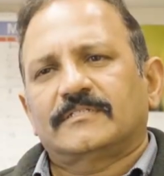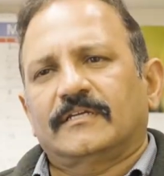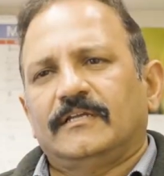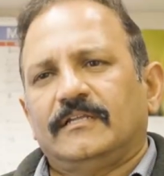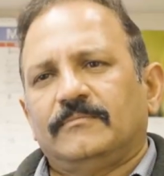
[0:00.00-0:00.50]

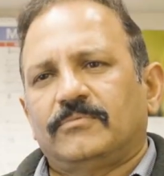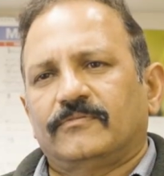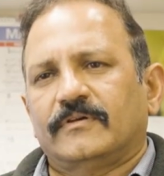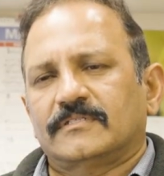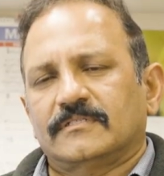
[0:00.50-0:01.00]
Sagili,
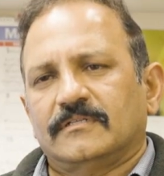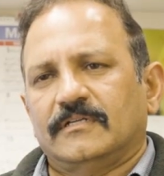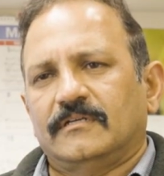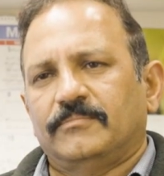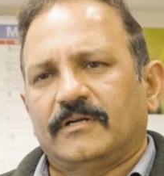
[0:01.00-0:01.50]
Professor
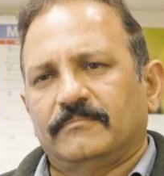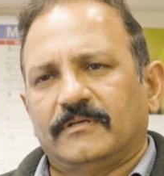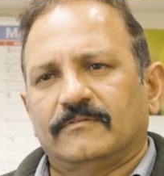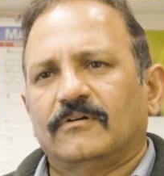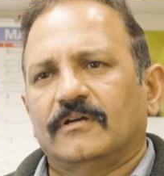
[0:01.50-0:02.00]
in Department
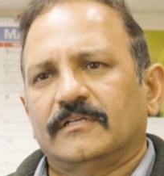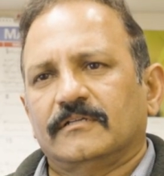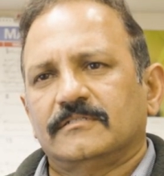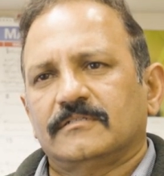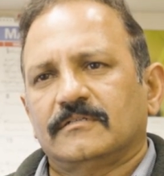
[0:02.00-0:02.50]
of
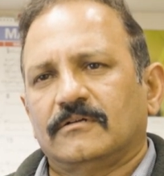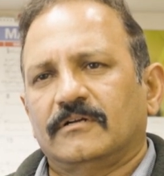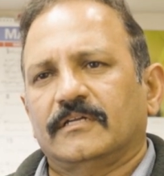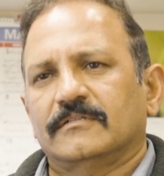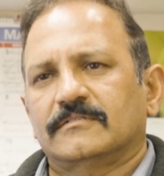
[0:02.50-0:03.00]
Horticulture,
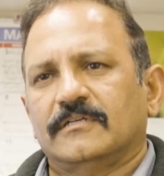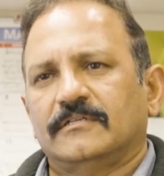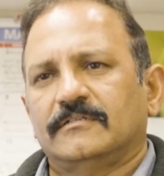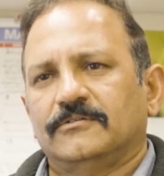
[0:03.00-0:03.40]
Oregon State